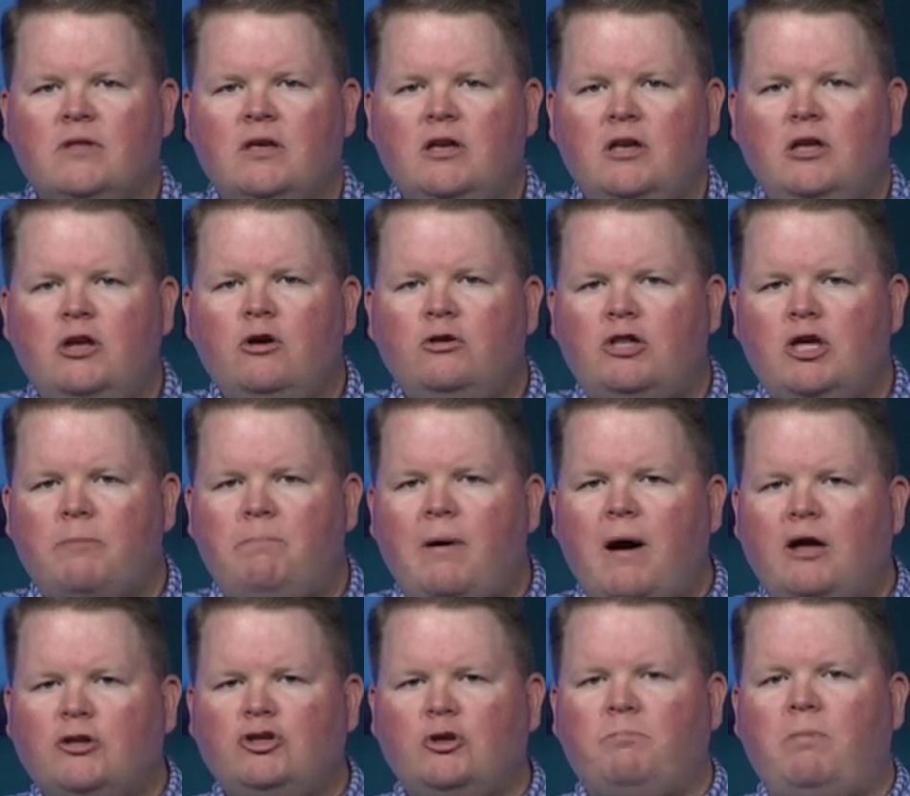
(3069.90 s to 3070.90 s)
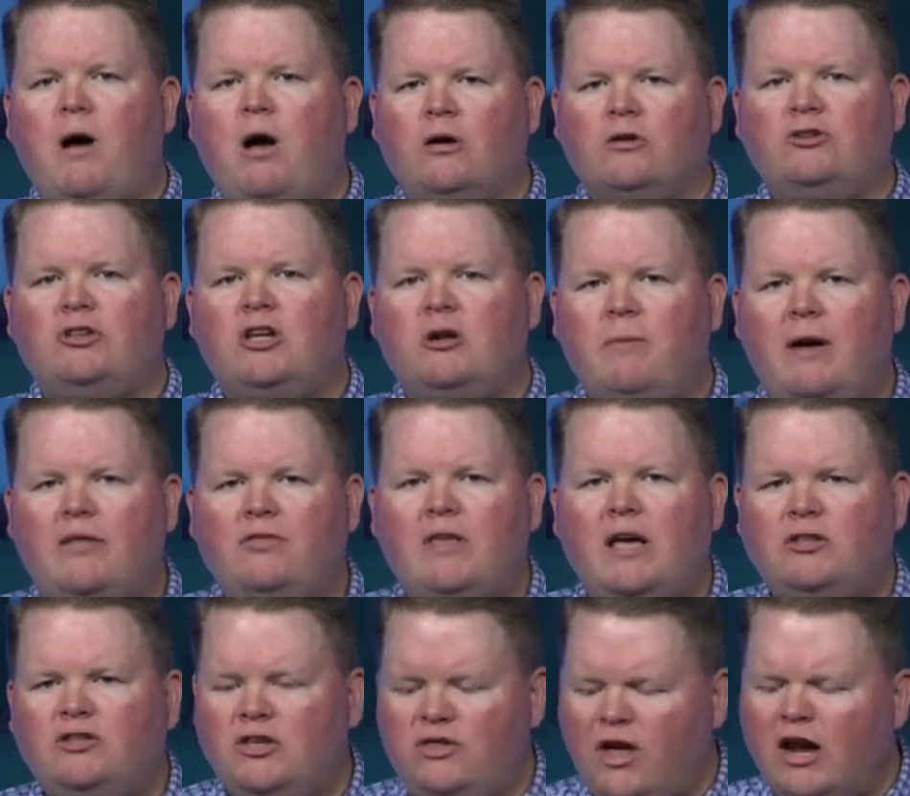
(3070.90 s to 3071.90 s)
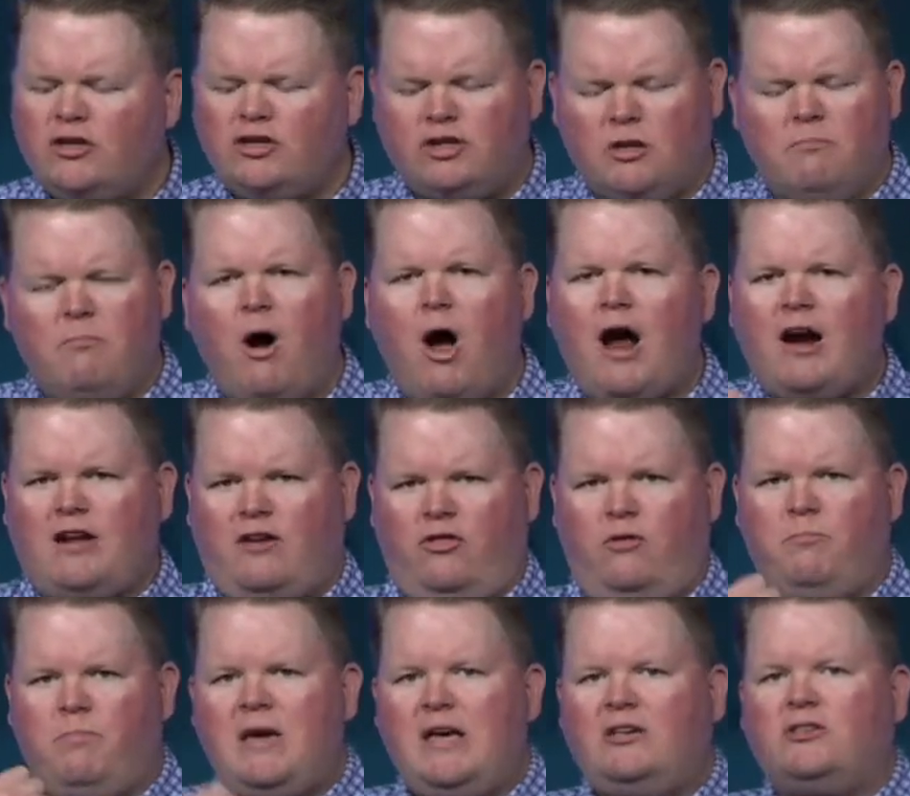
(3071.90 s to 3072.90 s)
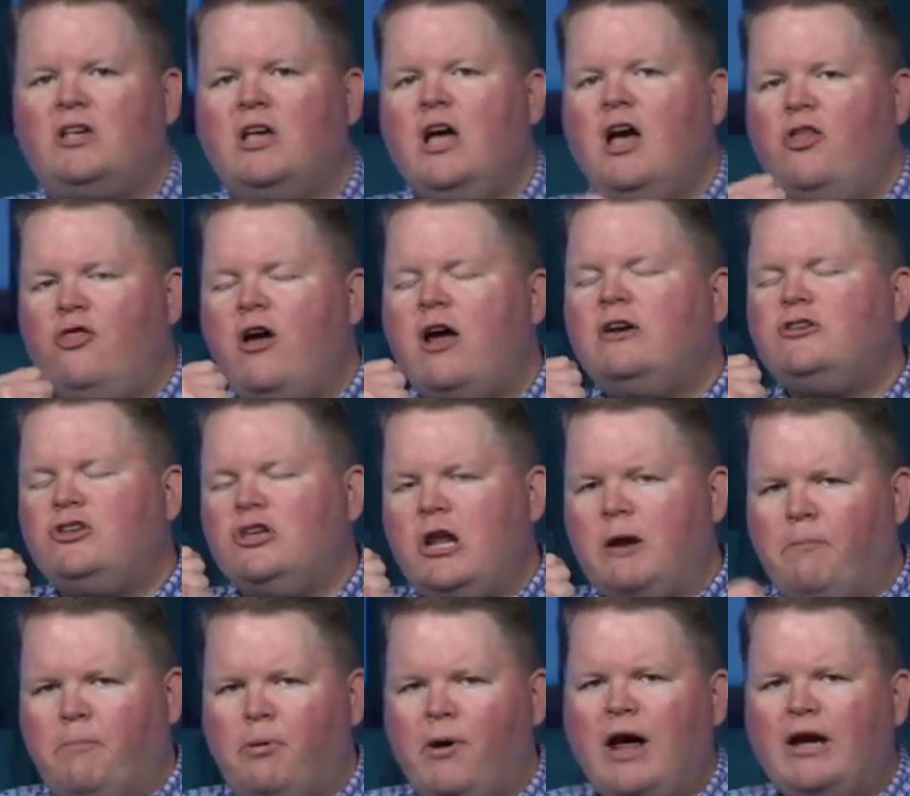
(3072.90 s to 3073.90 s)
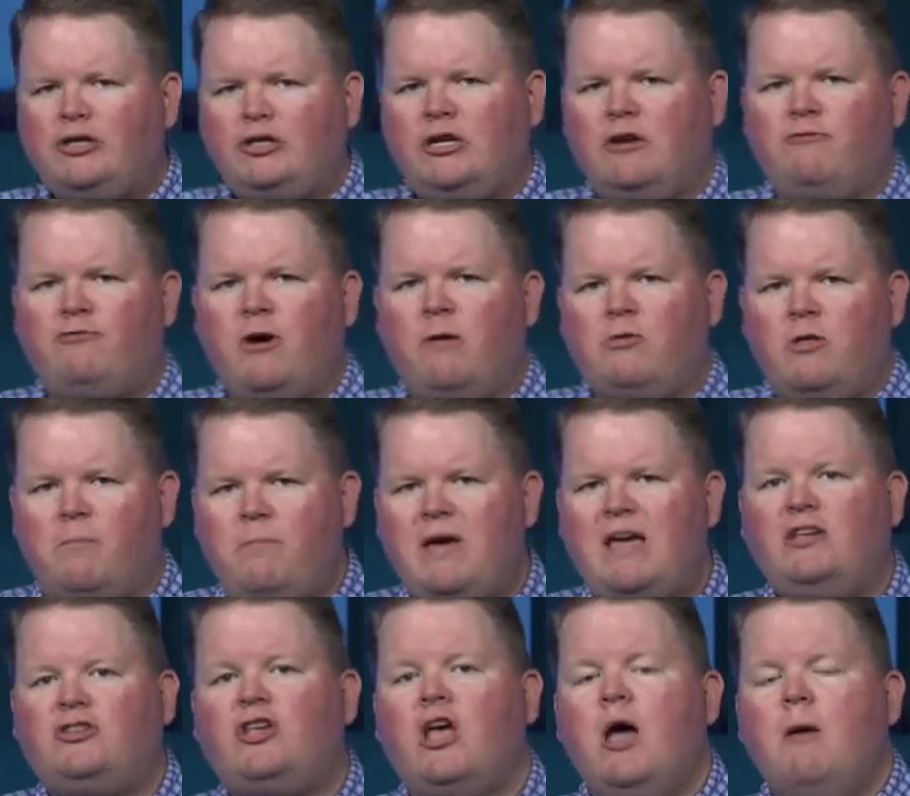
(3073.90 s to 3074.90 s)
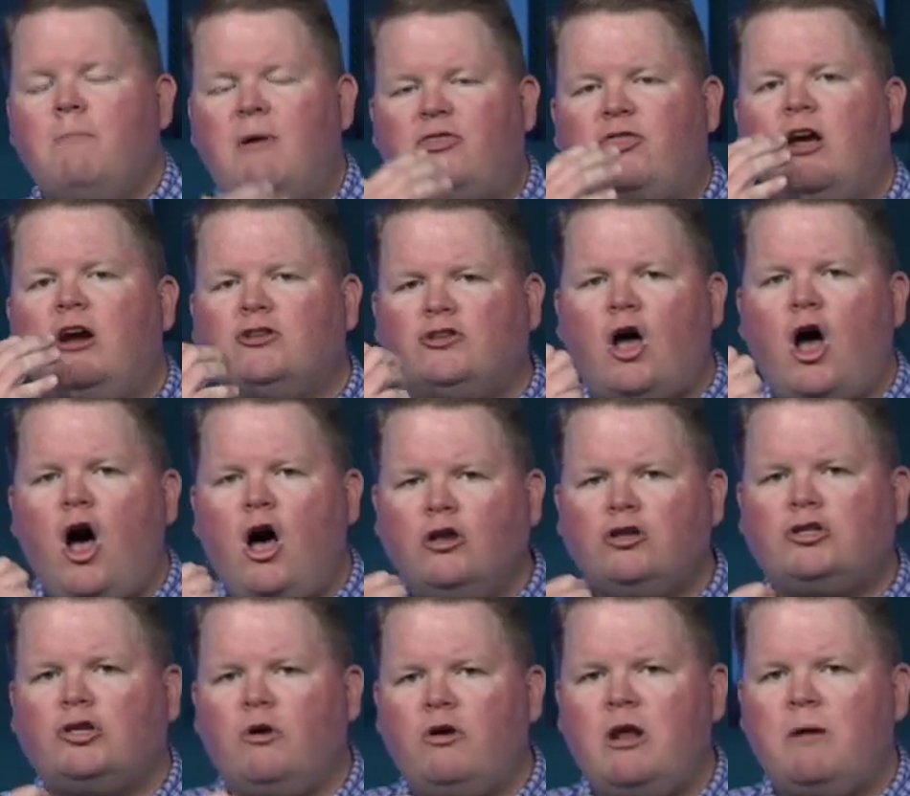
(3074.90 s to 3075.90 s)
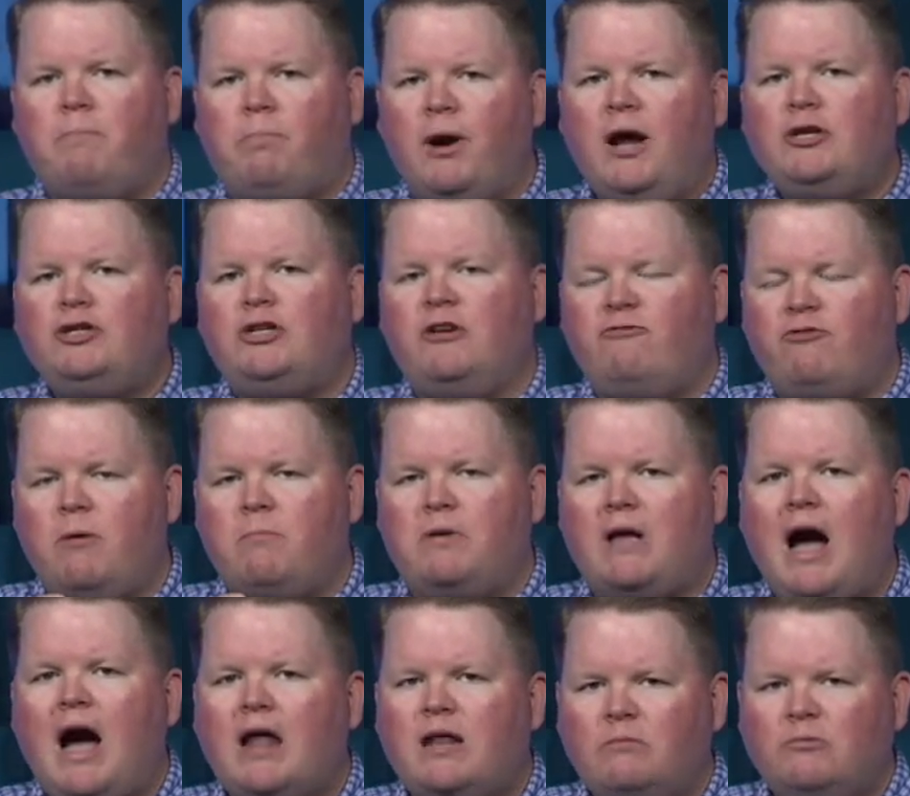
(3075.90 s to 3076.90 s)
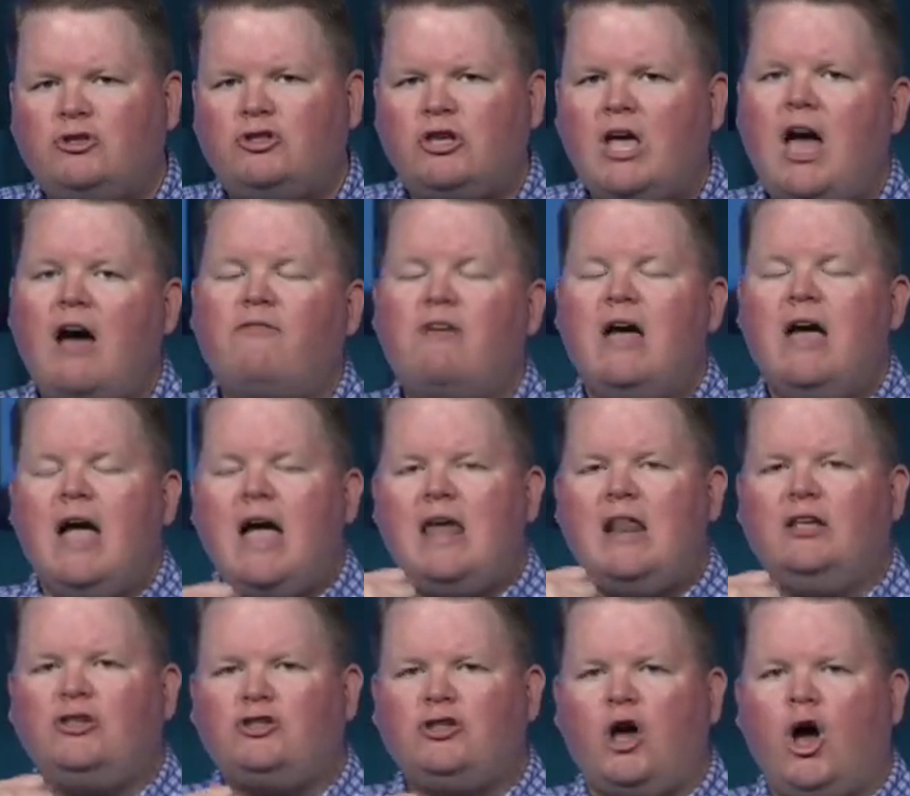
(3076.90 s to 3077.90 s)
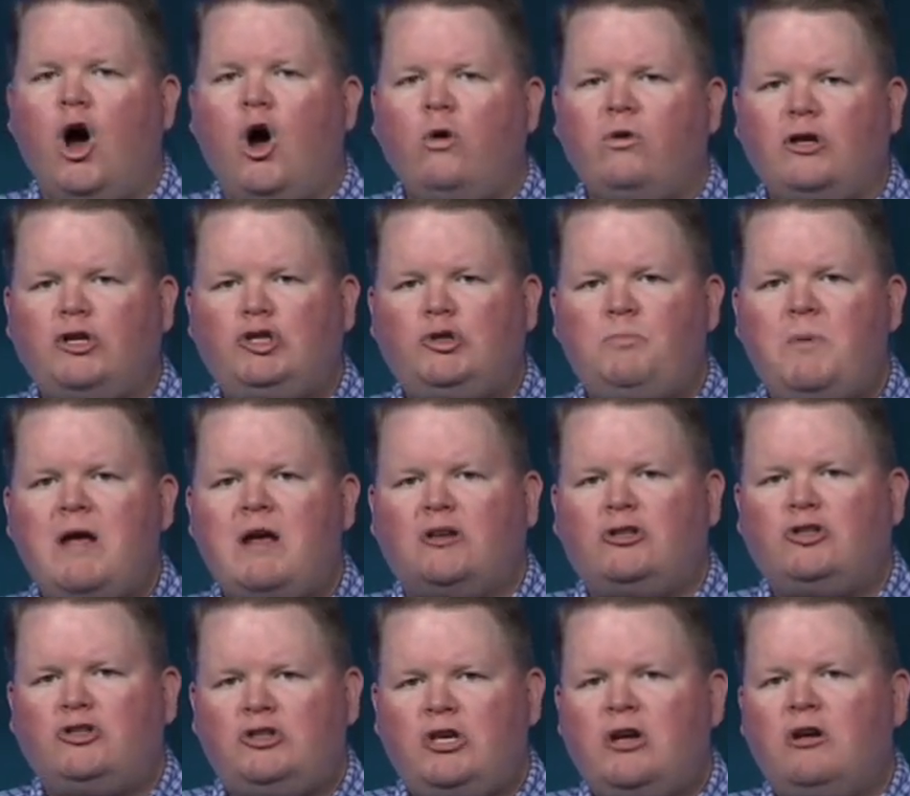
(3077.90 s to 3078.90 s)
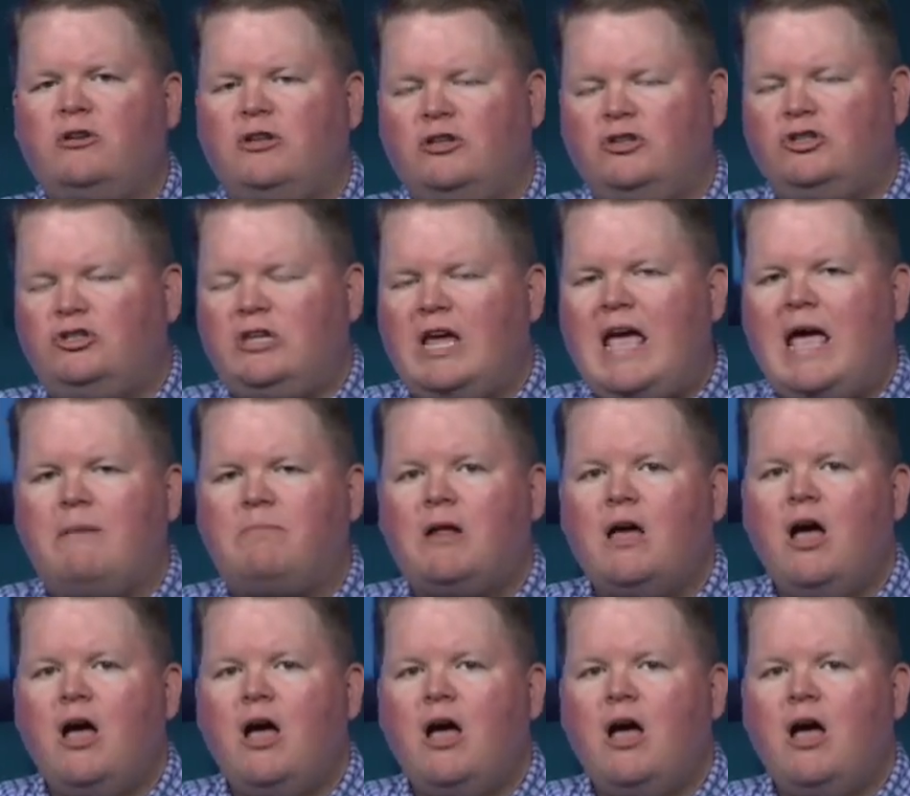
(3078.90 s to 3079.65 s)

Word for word: You know what the Apostle Paul said about that? See, there's the mark of the beast. There's an impression from the beast, but there's also an impression from God Himself, and it's the Holy Spirit sealed and stamped